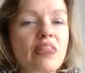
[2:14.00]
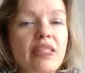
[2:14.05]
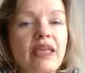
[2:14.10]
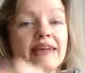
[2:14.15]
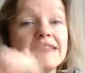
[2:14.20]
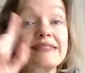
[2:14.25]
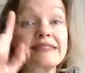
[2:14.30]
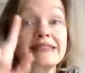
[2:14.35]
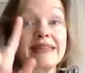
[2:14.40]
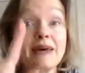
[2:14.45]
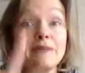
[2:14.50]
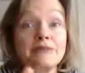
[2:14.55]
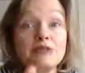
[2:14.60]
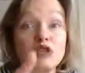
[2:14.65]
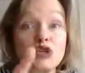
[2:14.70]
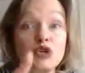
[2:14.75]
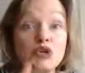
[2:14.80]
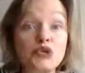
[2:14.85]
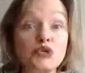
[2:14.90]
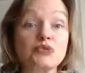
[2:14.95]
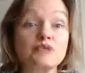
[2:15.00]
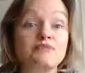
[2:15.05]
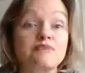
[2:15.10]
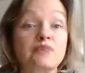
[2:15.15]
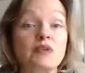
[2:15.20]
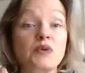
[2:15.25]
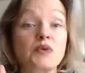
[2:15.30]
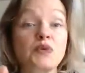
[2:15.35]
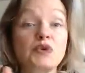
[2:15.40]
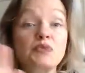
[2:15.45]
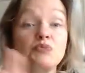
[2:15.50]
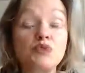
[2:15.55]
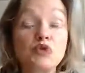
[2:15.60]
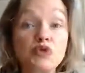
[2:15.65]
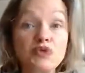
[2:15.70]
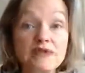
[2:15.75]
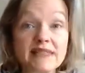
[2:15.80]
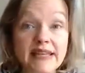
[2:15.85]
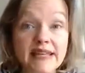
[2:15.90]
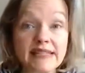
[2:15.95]
step two,
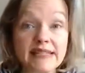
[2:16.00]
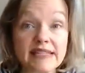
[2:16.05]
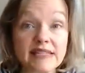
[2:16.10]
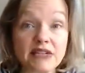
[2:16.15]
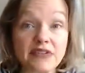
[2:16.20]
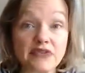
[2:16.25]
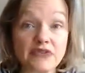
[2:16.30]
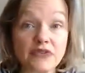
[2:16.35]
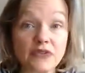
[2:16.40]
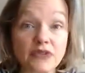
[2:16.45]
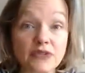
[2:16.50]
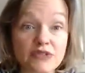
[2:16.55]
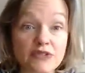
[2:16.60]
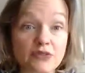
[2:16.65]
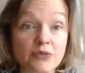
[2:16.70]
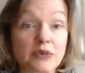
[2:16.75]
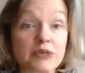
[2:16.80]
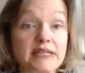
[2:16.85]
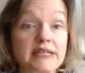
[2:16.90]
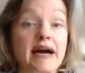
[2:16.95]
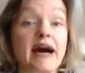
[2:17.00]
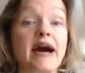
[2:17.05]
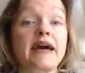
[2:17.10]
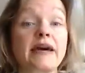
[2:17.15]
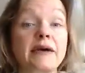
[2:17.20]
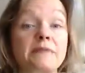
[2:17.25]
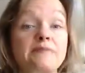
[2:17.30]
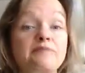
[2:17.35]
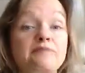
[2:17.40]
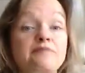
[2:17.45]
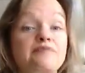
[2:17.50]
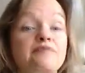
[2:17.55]
remove sensitive foods from your diet.